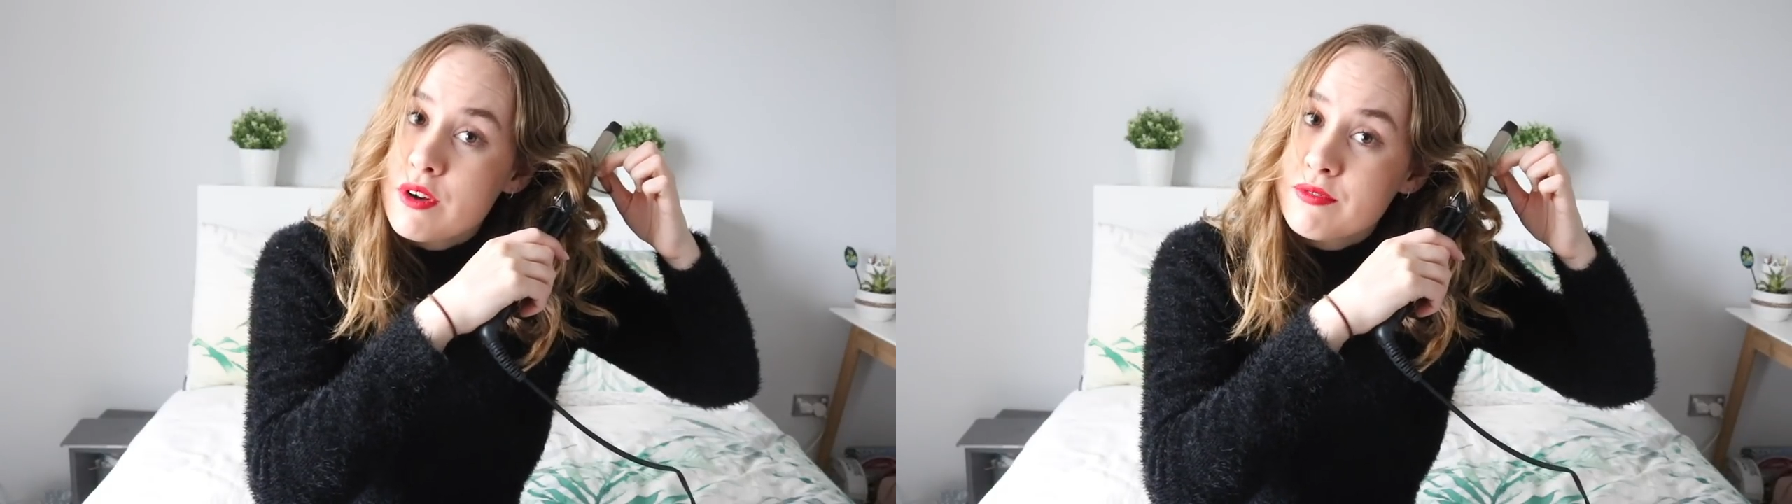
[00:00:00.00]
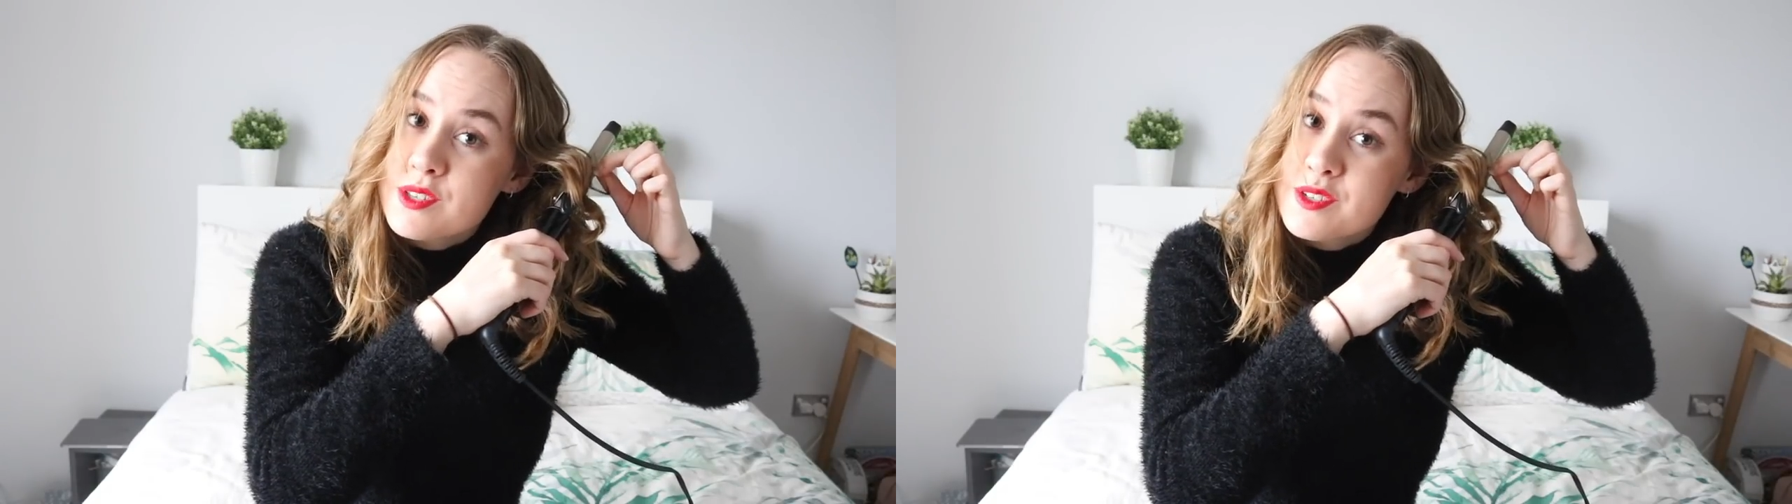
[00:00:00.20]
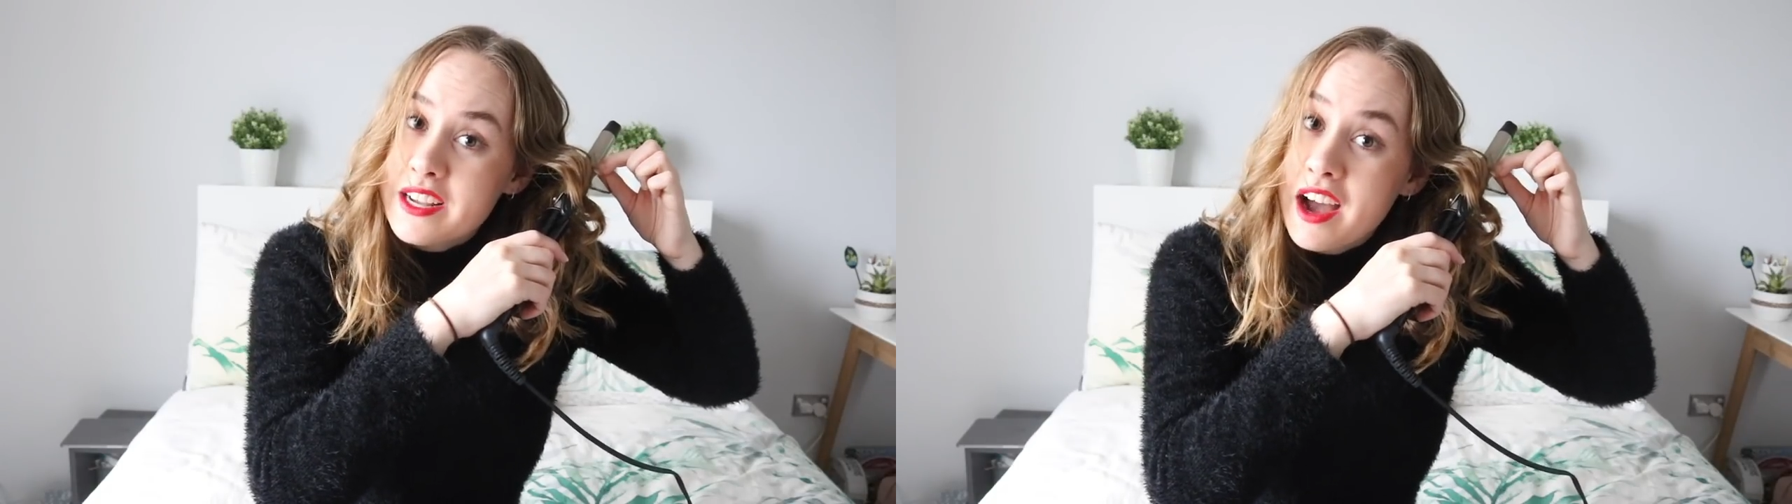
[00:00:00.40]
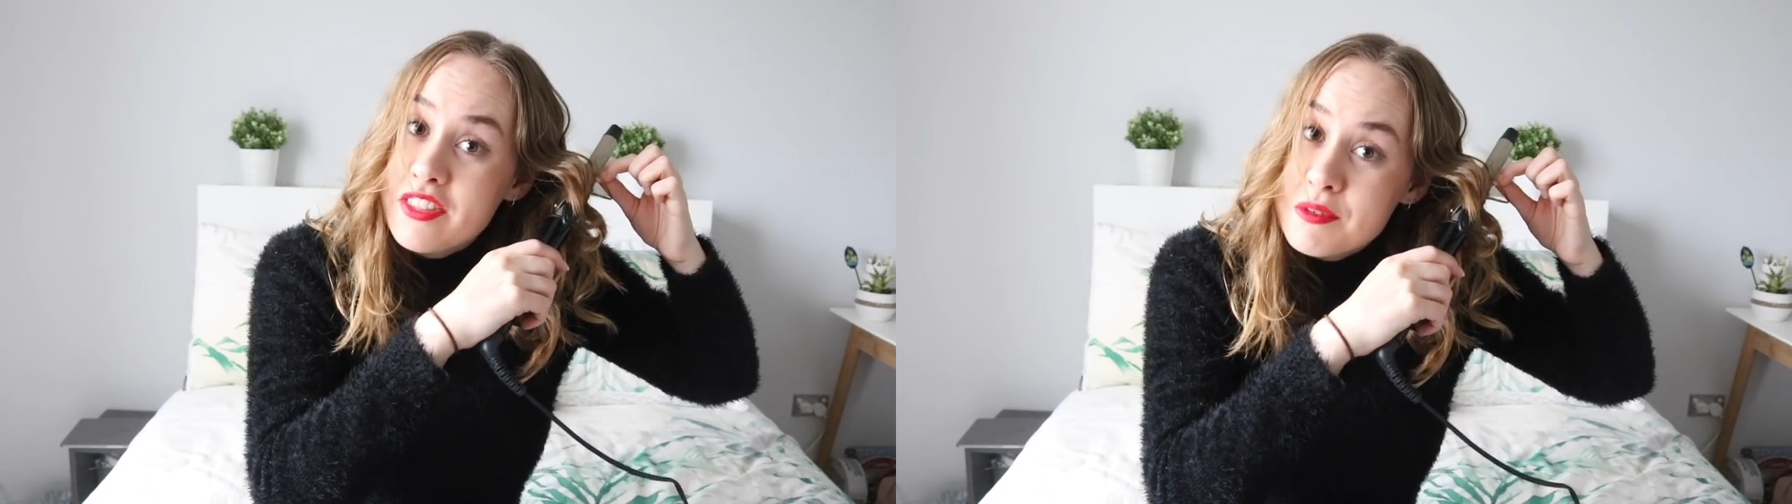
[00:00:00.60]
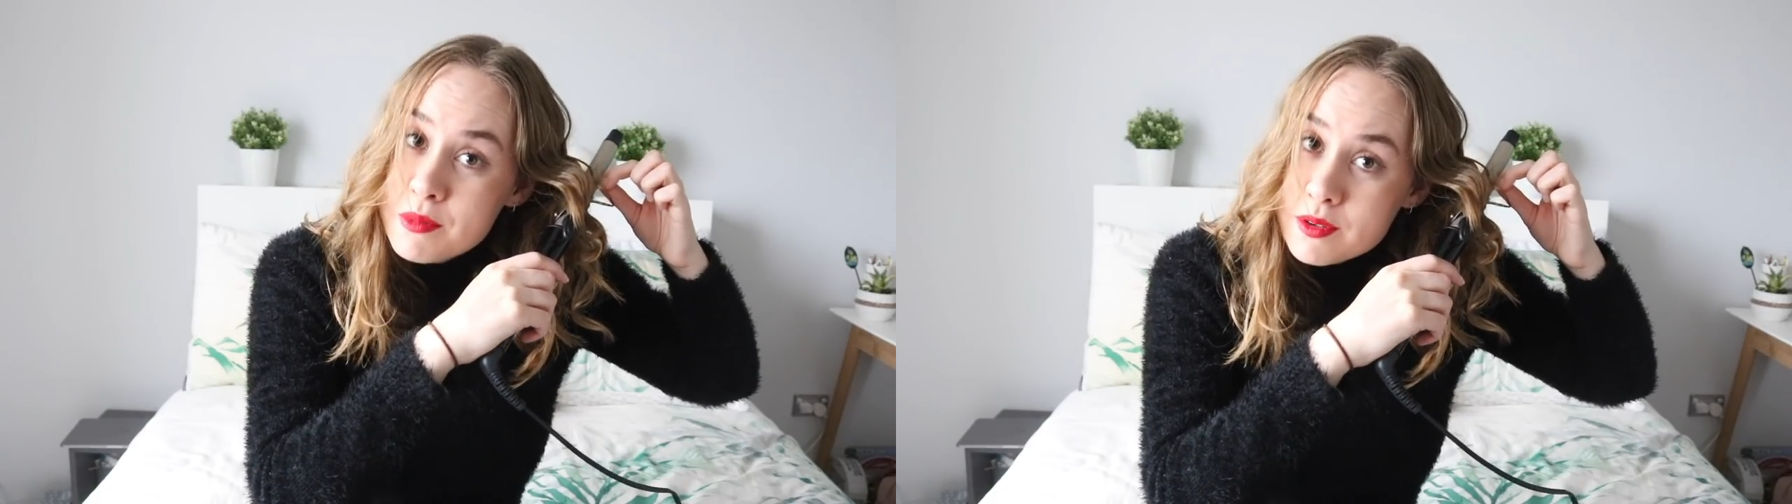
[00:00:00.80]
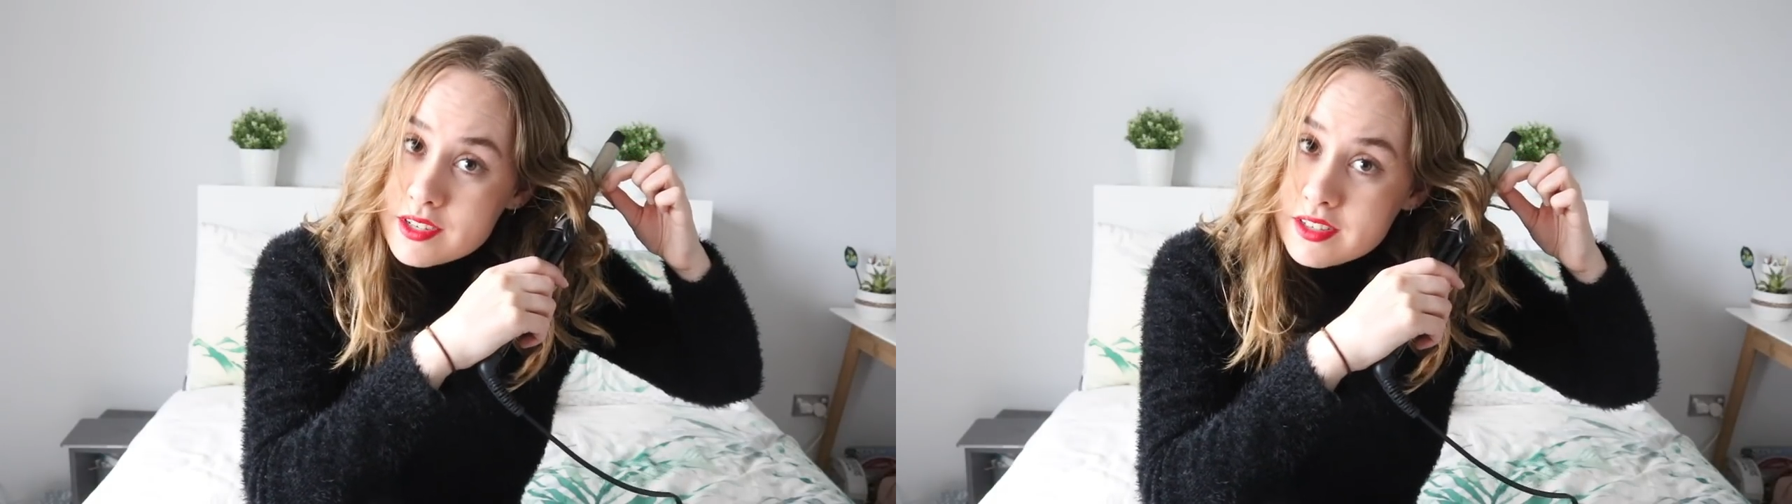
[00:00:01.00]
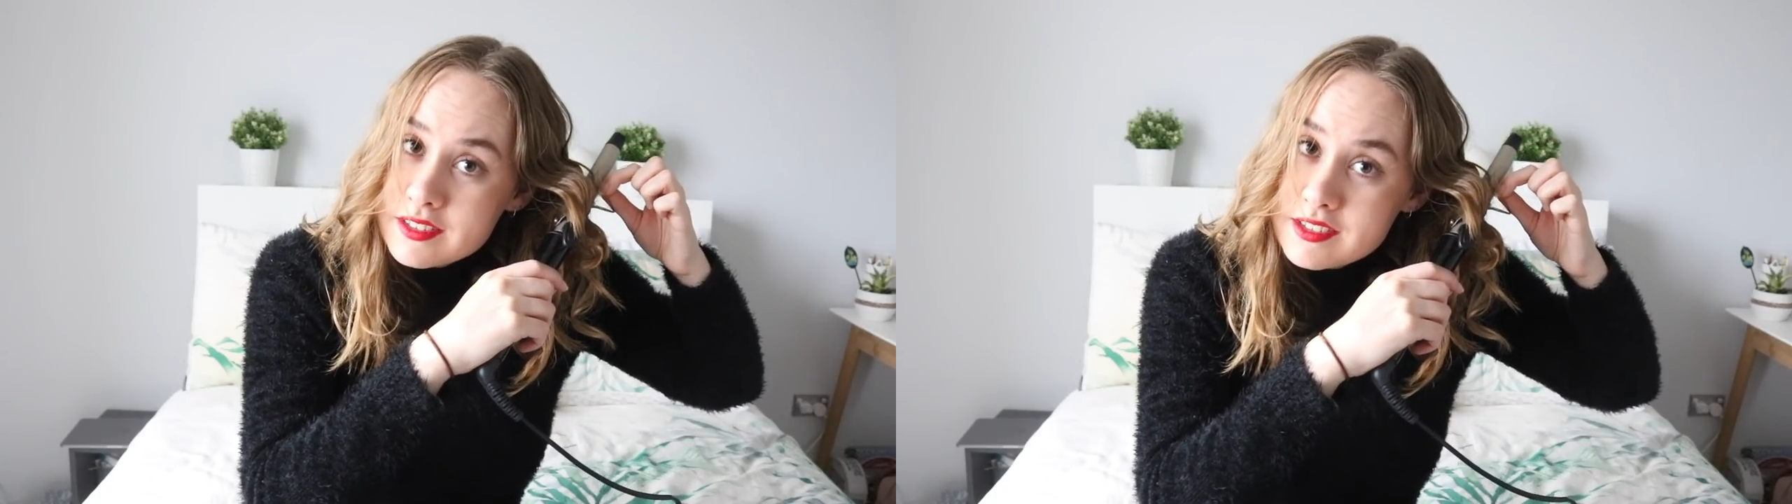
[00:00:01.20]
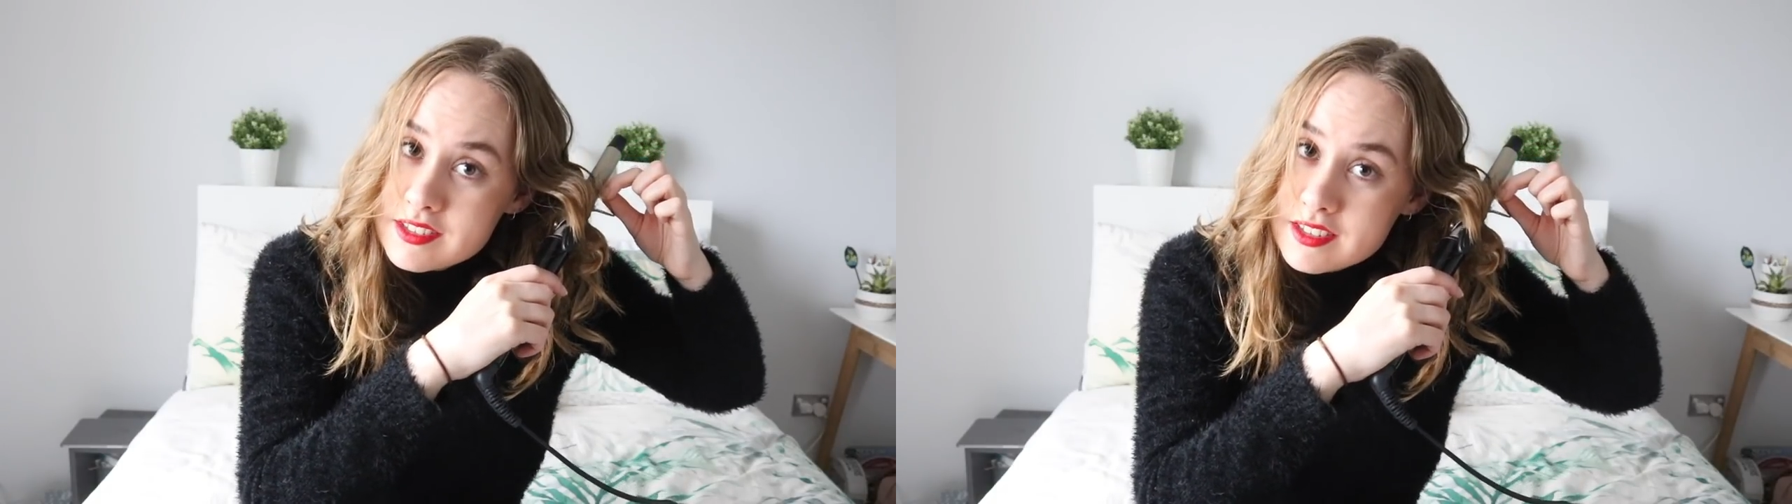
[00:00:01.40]
referencing other
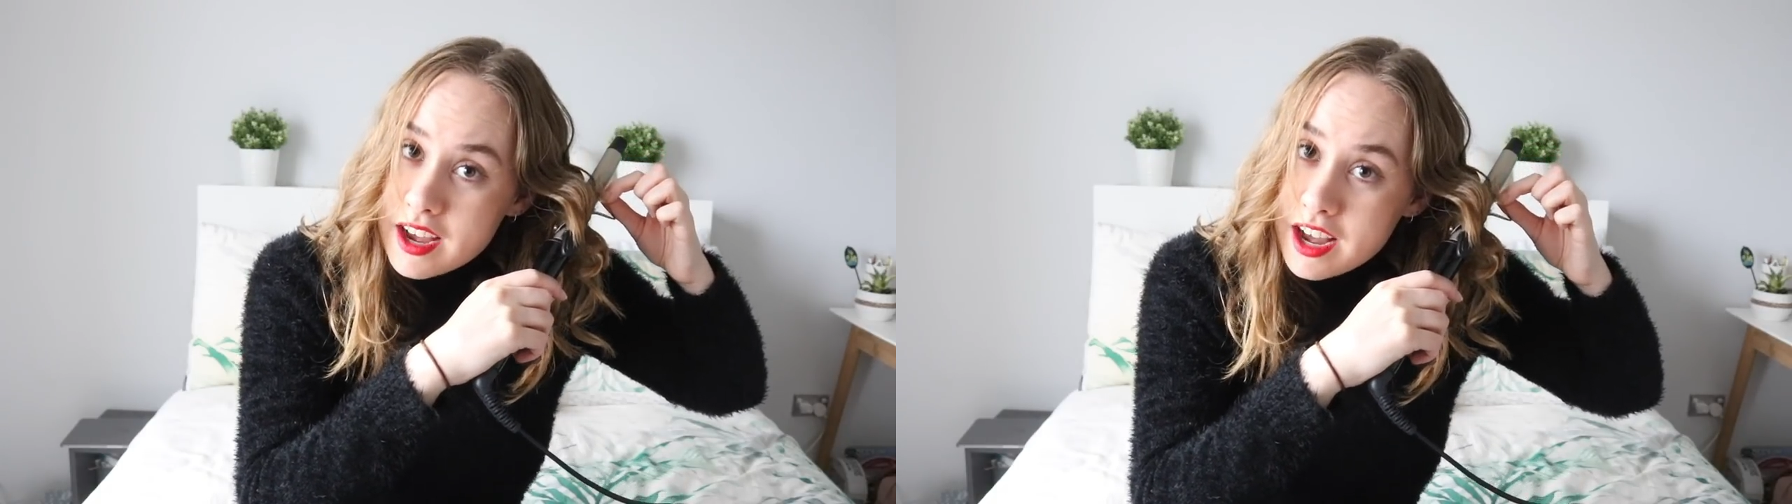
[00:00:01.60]
musicals